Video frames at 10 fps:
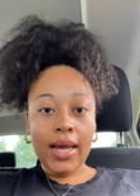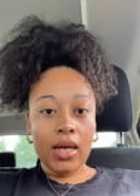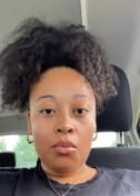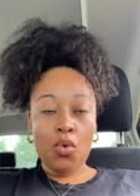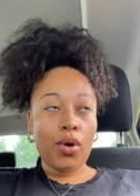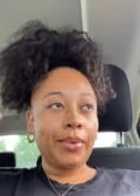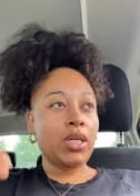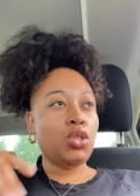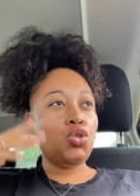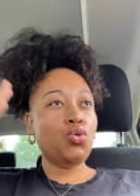anymore
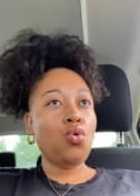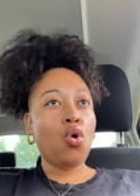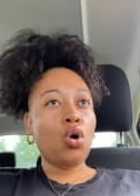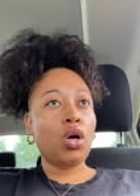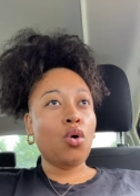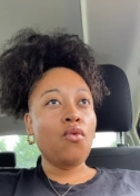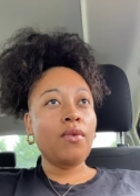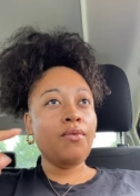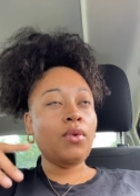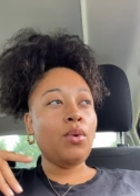because you are
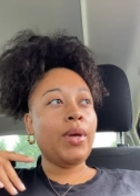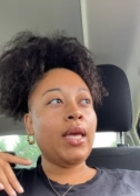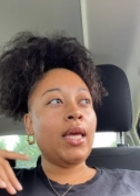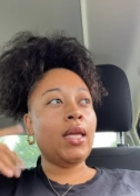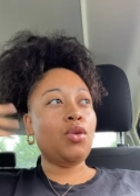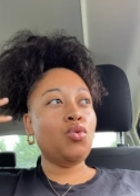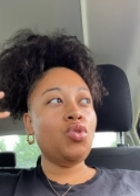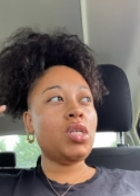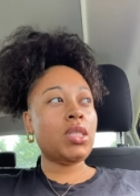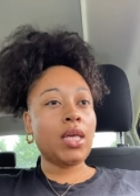overflowing and you
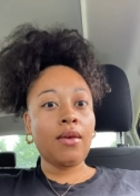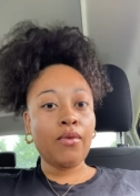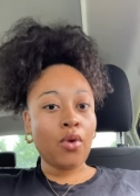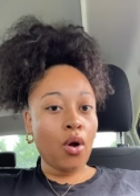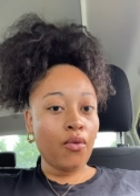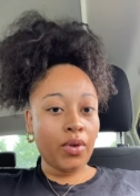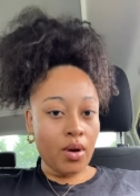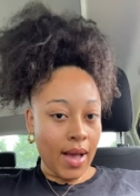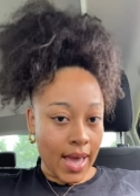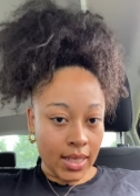just giving off of
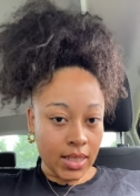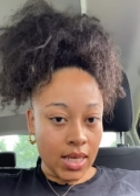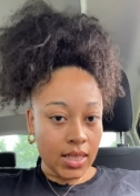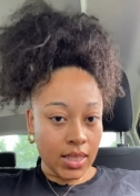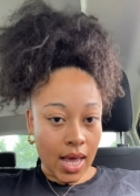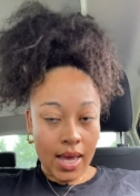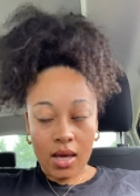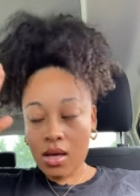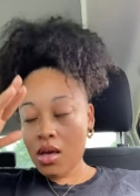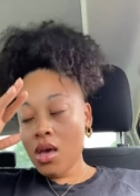your access
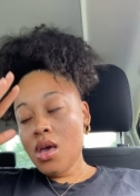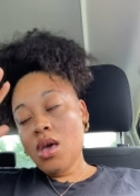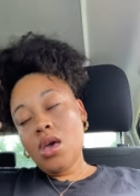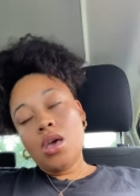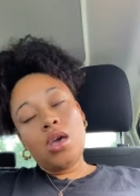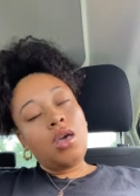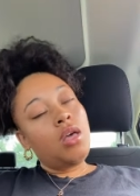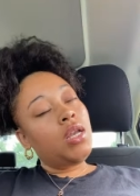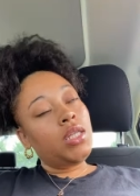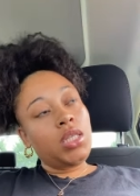like
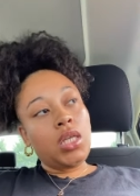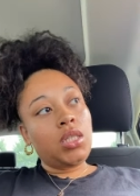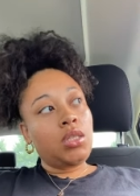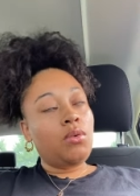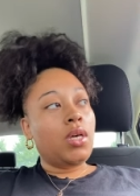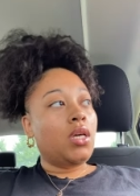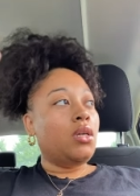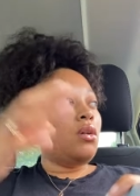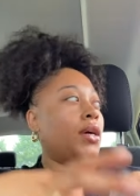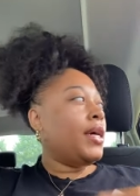let's get into it
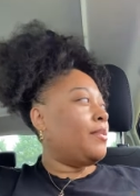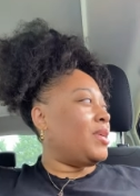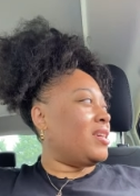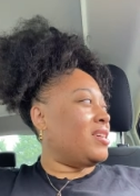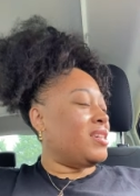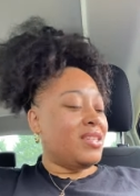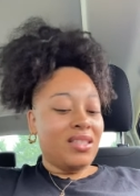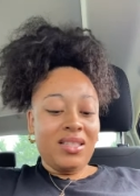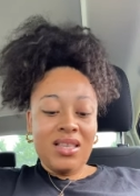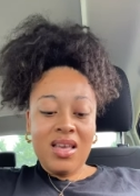okay
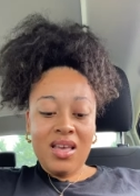because